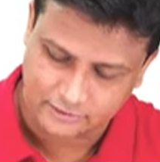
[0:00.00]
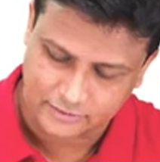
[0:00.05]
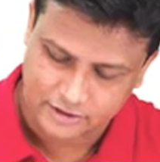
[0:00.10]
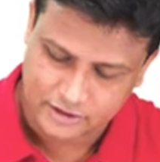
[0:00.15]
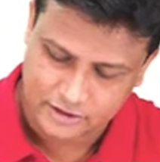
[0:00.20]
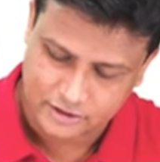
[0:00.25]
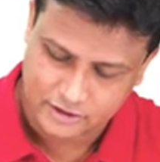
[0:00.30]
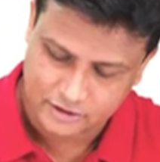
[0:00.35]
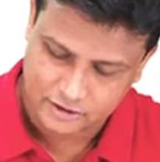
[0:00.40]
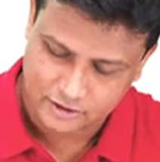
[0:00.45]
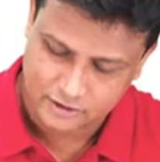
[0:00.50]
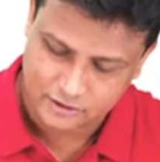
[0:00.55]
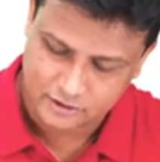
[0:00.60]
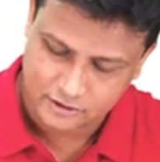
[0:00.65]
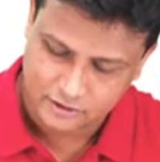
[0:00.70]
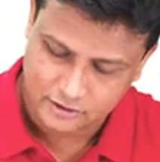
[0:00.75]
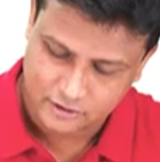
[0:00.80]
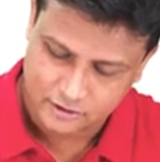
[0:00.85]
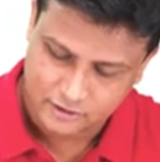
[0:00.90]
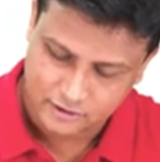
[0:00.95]
much
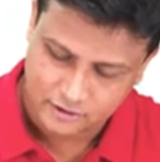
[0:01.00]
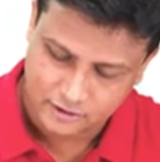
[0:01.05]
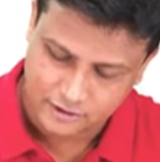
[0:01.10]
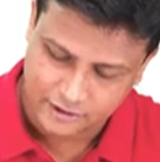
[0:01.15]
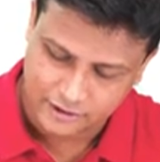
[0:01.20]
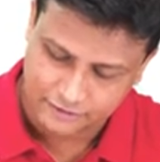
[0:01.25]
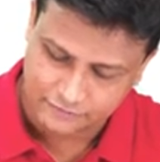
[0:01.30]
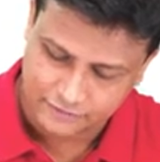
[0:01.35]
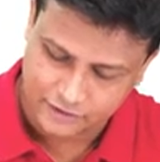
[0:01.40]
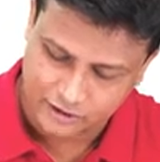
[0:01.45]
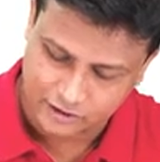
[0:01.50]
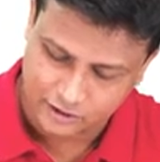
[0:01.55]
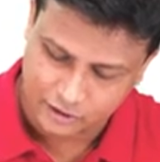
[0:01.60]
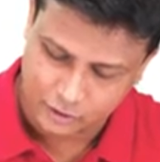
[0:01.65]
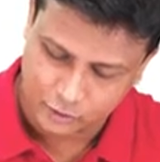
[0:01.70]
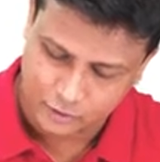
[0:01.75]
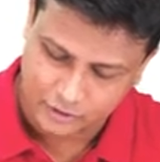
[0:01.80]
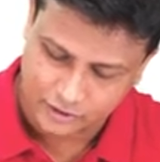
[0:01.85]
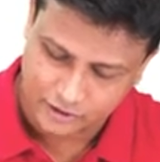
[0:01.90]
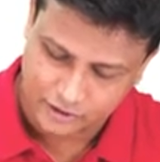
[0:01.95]
difficult
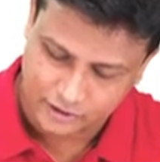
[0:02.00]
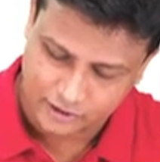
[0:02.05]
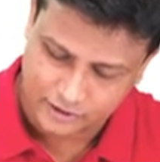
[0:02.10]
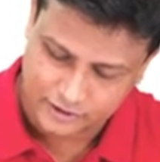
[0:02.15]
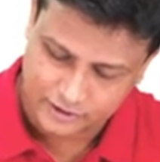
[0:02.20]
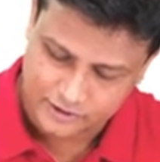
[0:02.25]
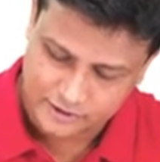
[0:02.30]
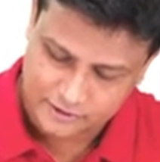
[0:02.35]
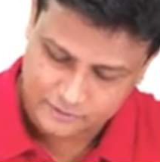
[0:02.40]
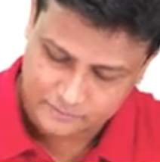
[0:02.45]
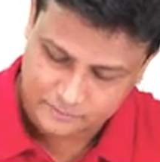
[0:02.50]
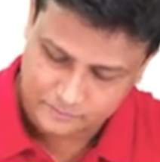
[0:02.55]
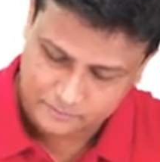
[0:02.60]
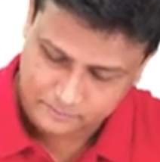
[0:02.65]
over there, guys.